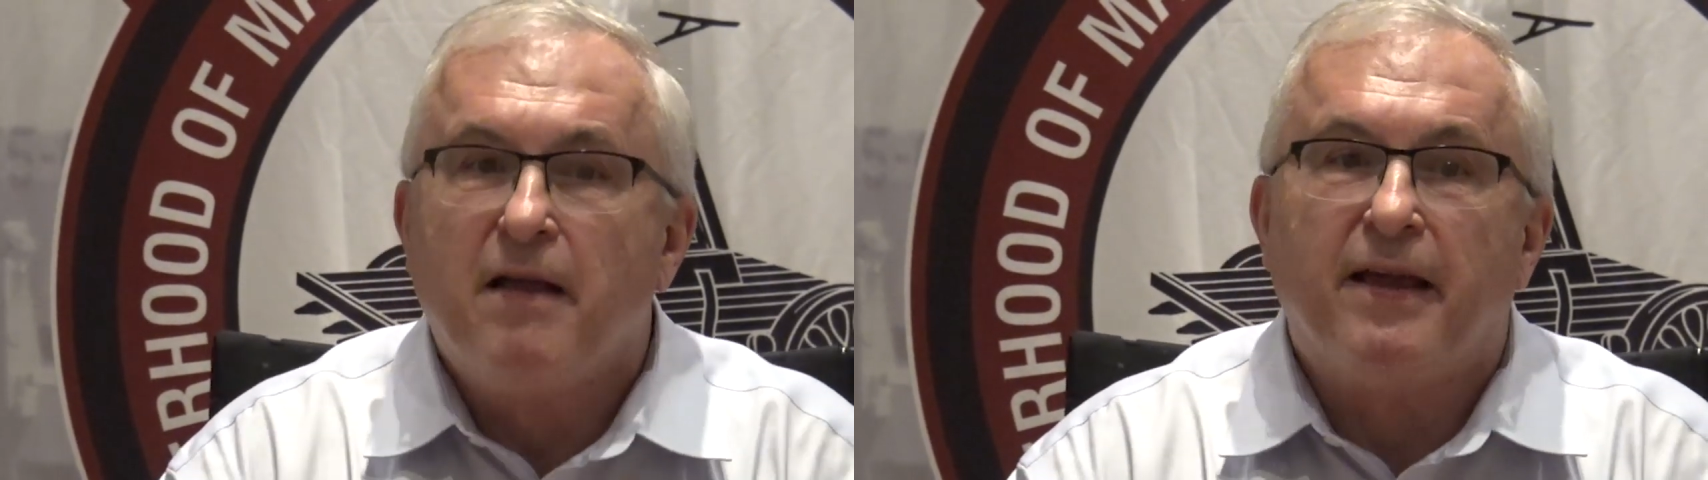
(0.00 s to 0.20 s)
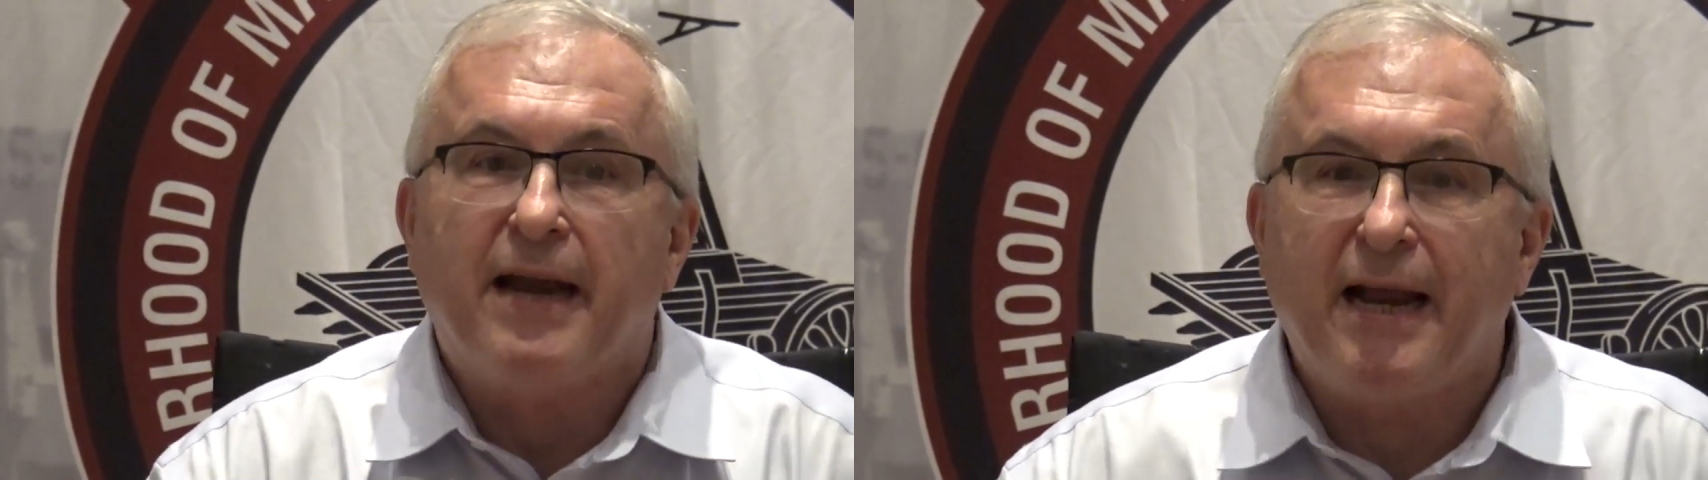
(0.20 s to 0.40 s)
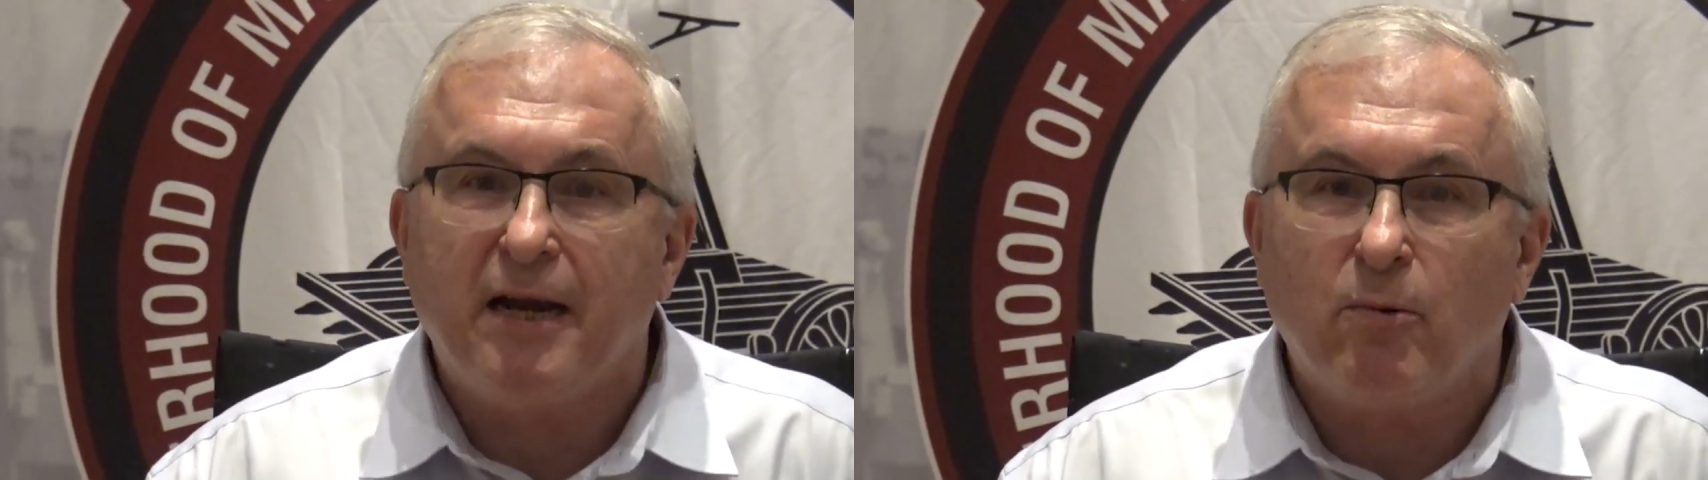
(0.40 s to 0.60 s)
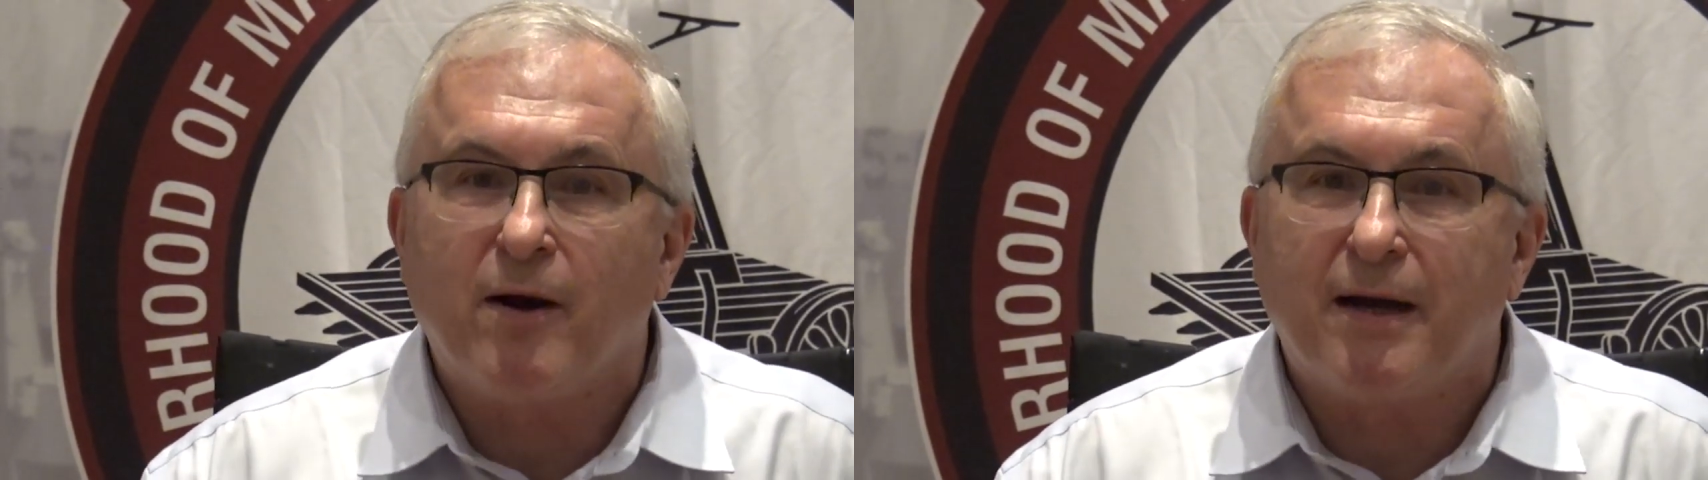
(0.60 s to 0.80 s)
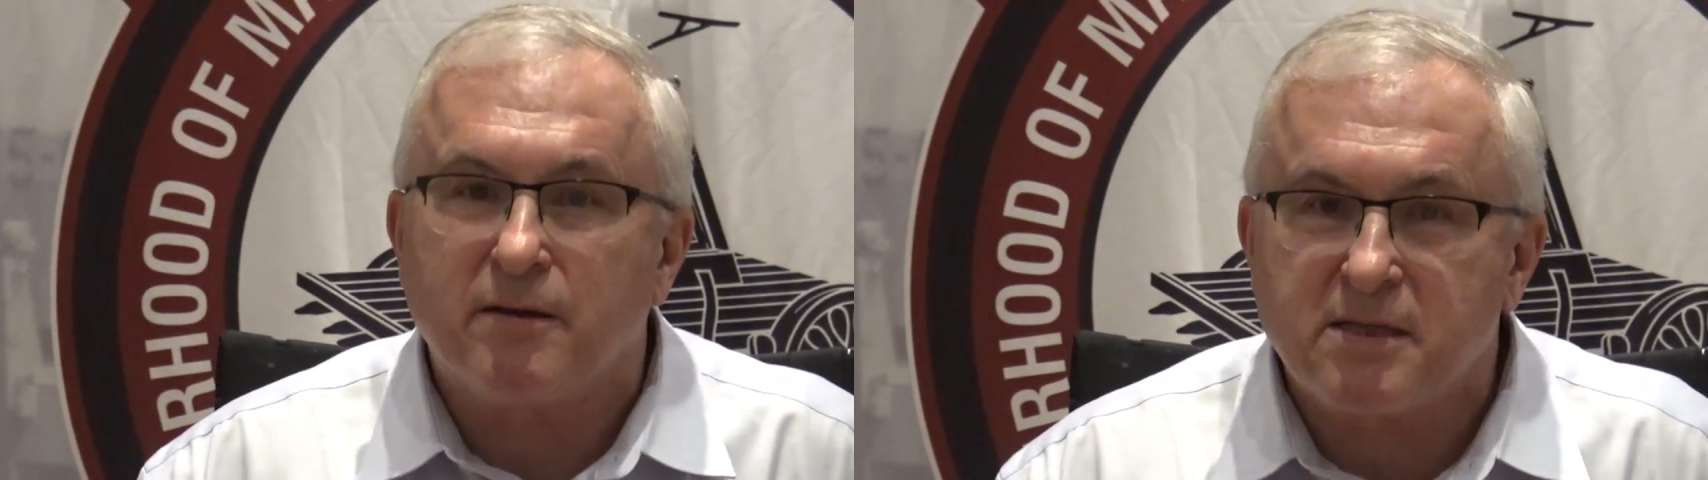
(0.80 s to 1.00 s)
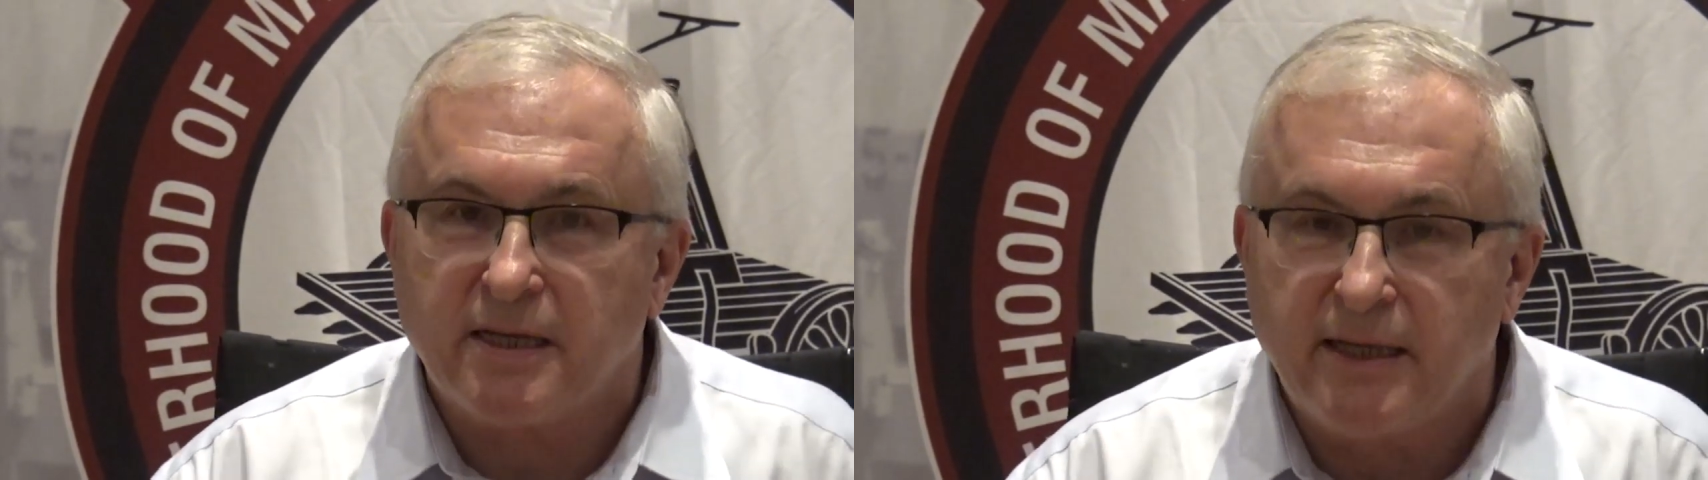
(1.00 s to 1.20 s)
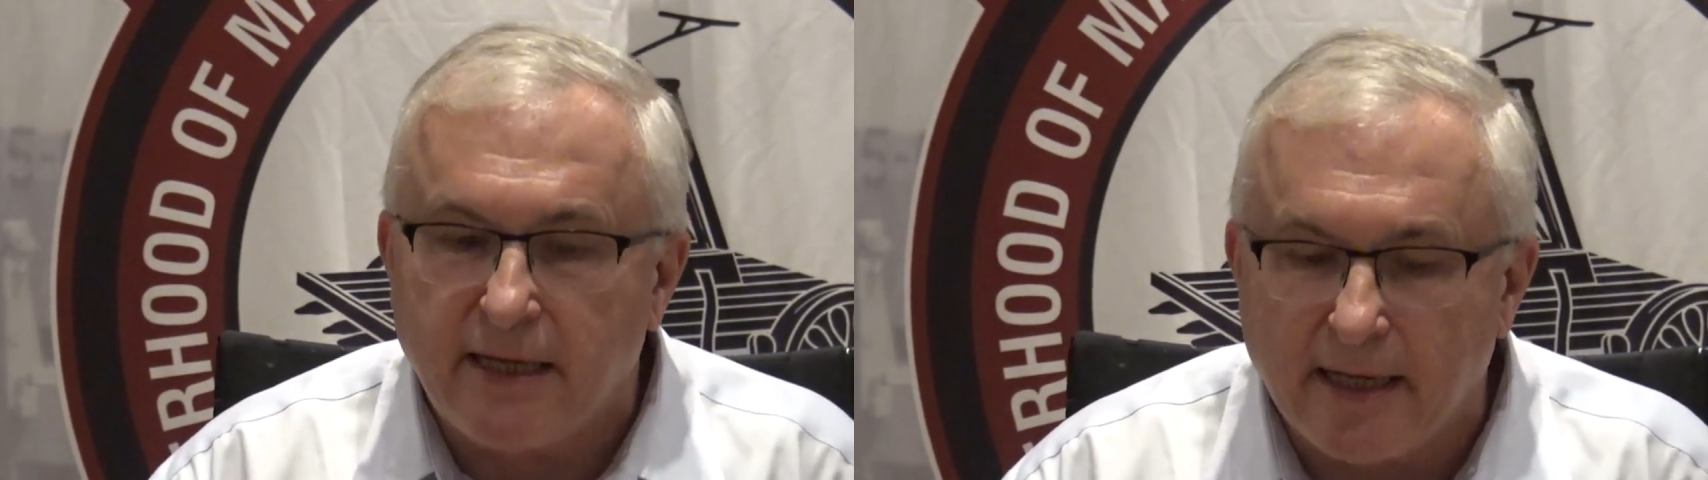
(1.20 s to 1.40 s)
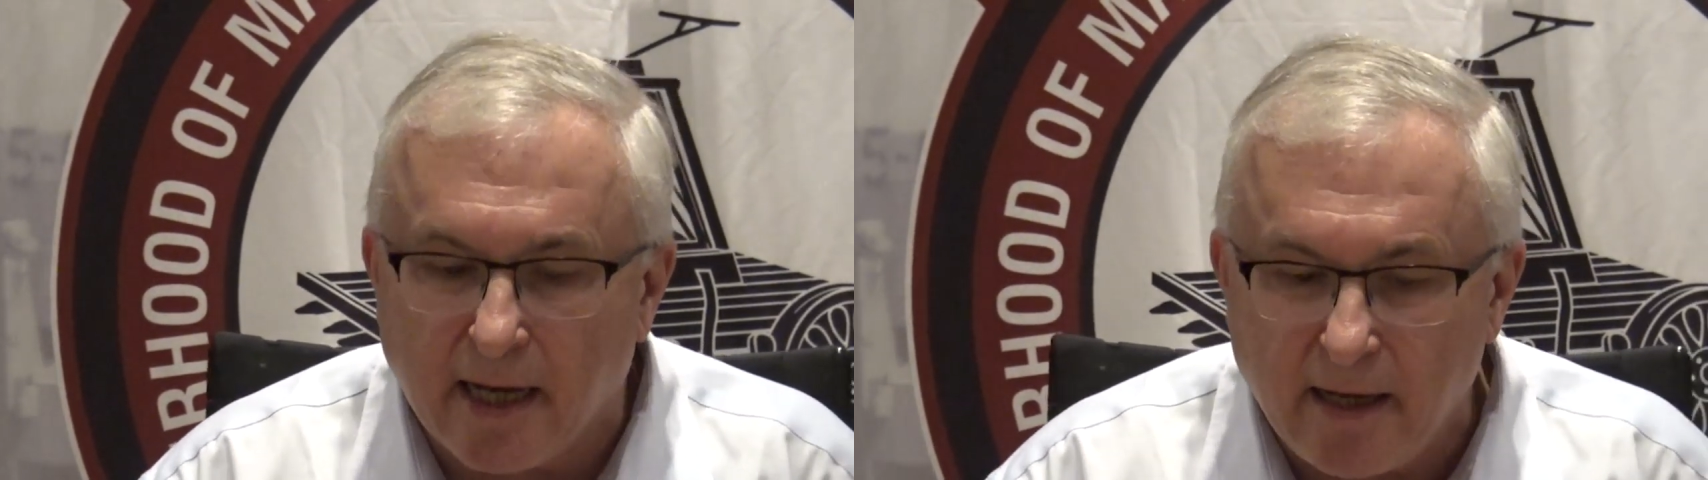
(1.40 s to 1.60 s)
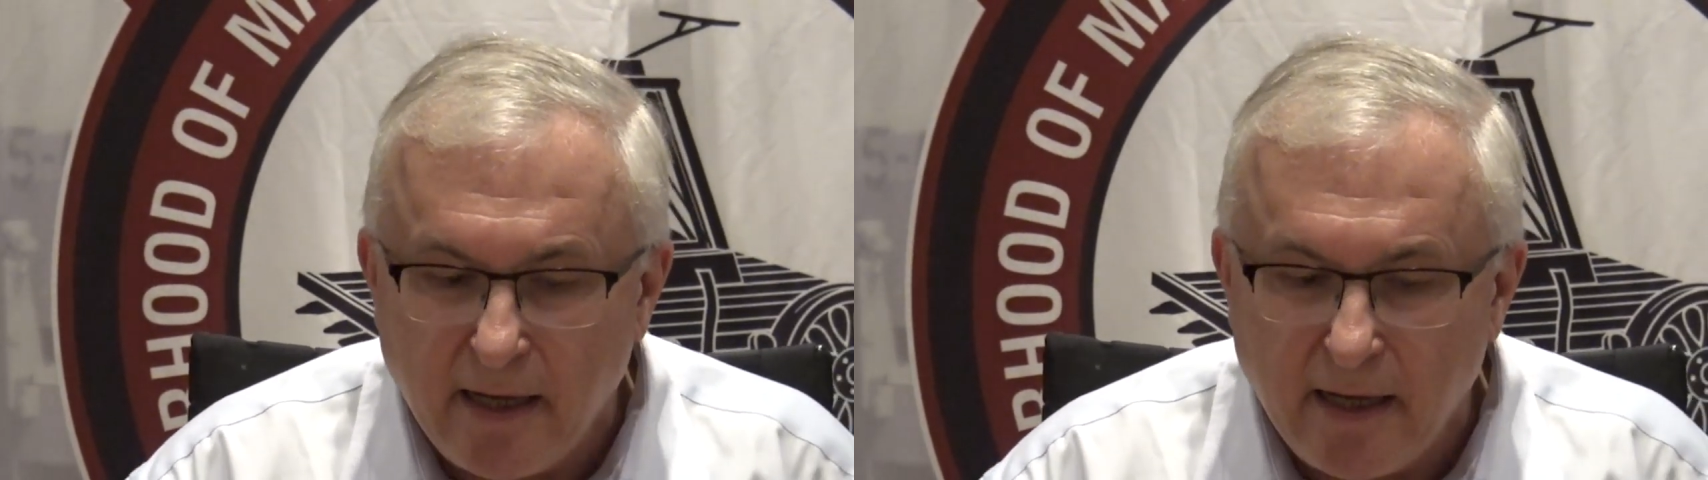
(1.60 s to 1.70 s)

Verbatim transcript: than anywhere else in the